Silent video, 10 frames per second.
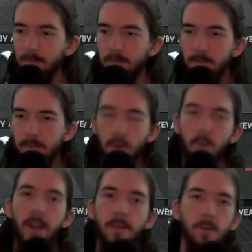you're
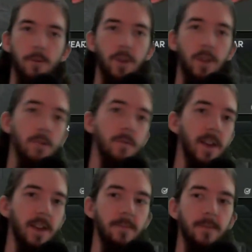ready for them when you do
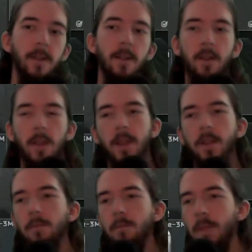find them, and
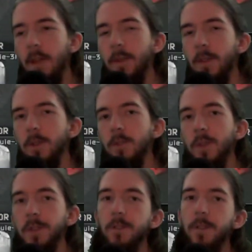that way you know when
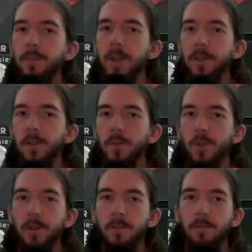you're going places
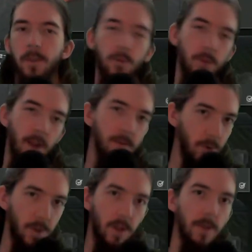where you never
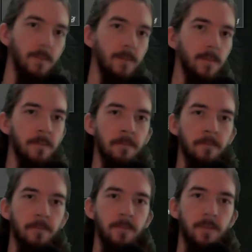see them,
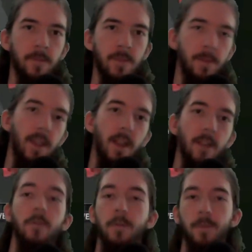to be
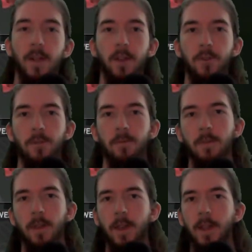careful for players
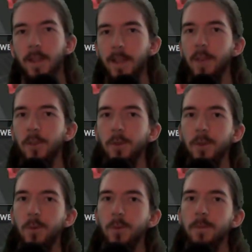in case you
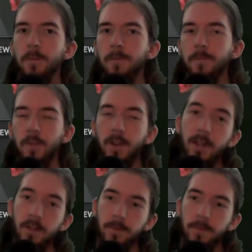do run into them.